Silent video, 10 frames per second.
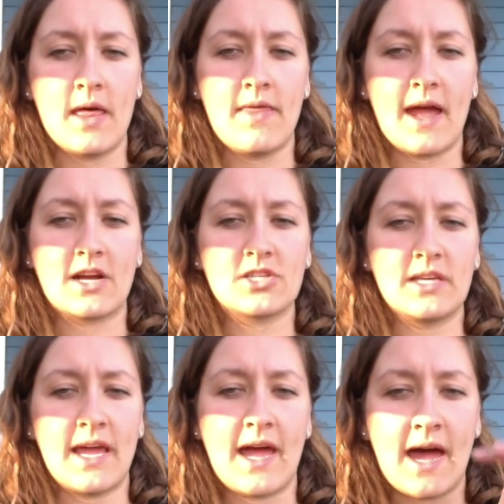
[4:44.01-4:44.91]
they
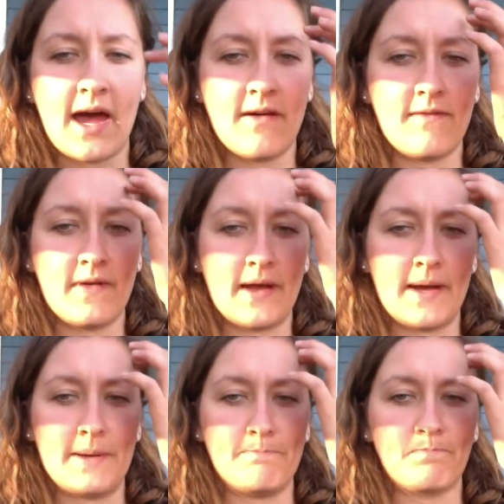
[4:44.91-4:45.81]
actually have
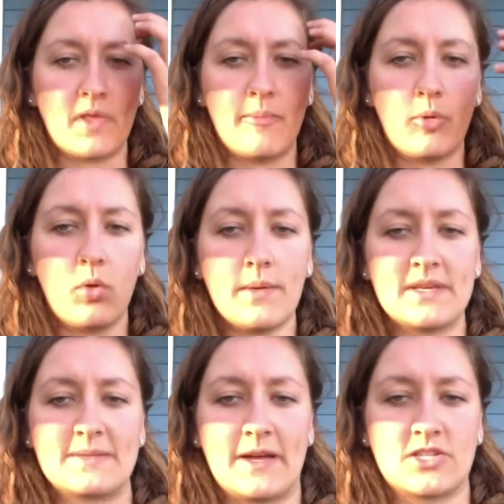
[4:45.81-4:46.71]

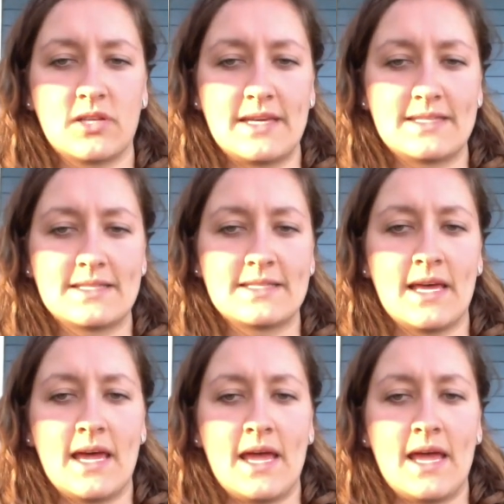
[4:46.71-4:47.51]
employment specialists,